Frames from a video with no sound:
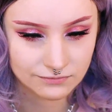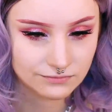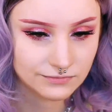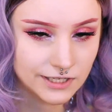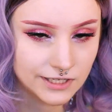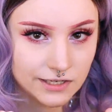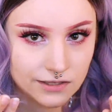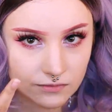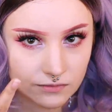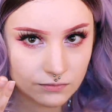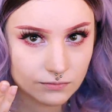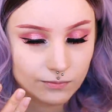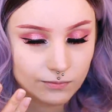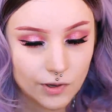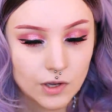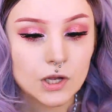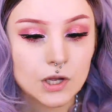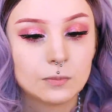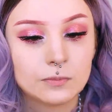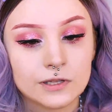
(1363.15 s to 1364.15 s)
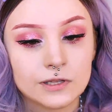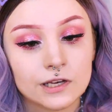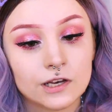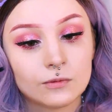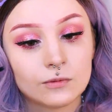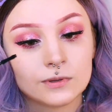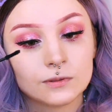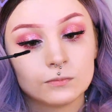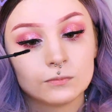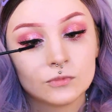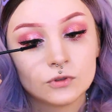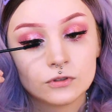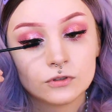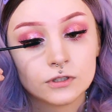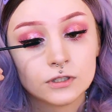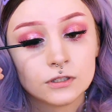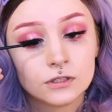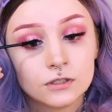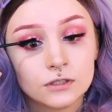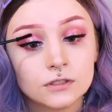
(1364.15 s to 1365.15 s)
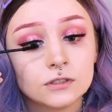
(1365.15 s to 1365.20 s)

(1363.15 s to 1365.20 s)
like pop a little bit more.